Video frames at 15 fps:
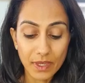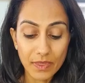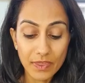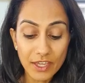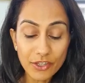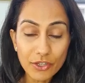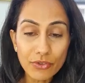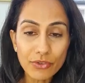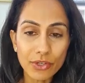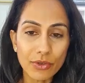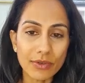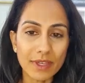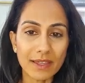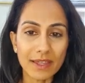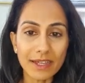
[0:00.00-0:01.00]
then you know
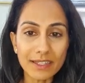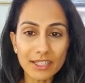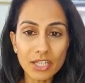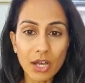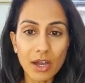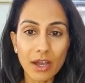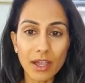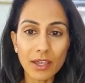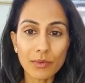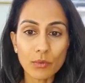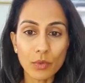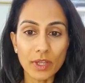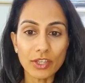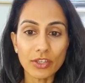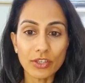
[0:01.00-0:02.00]
that that time
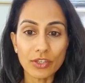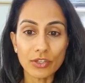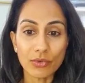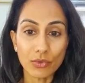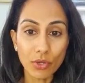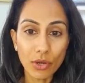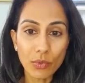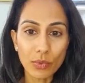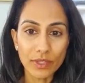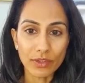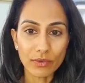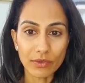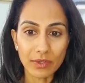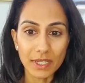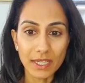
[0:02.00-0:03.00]
when you're not with
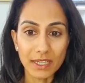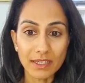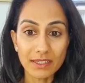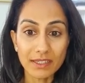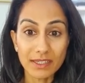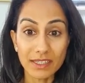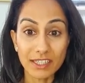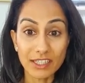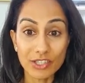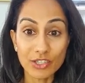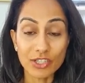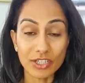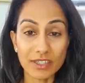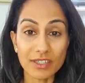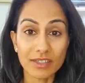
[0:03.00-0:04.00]
your kids is
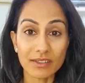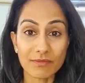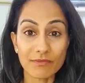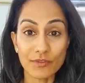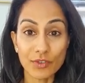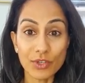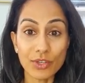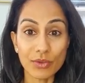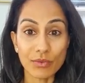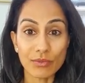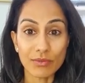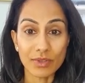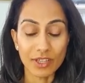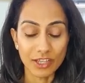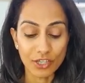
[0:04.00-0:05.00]
just for you.
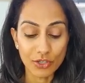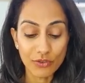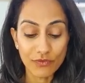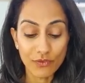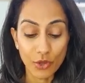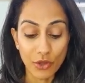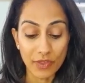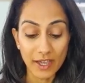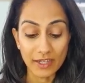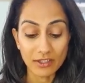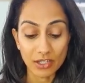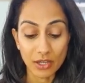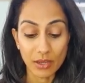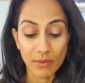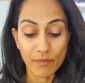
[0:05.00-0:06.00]
Like you've got that
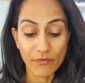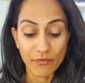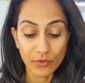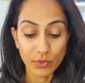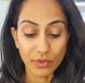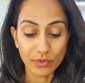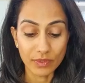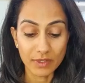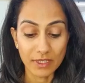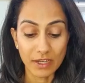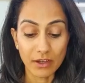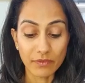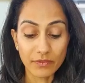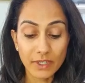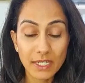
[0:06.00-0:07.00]
time for
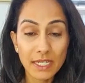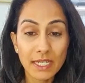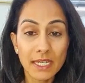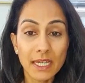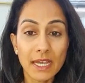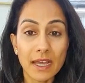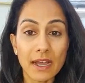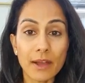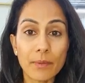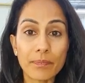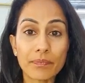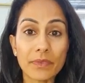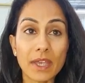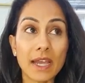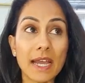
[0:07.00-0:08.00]
yourself.
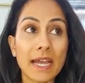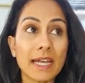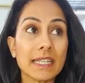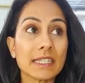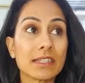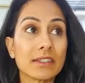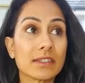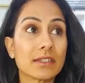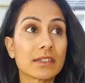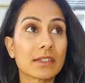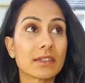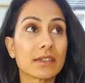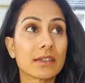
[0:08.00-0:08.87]
And